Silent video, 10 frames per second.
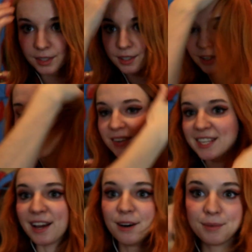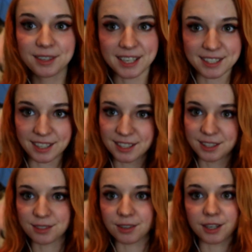So anyways, I hope you guys liked
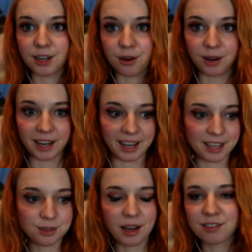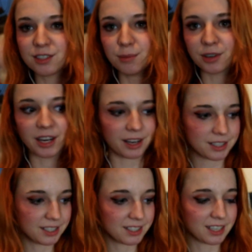this video. I do have some more content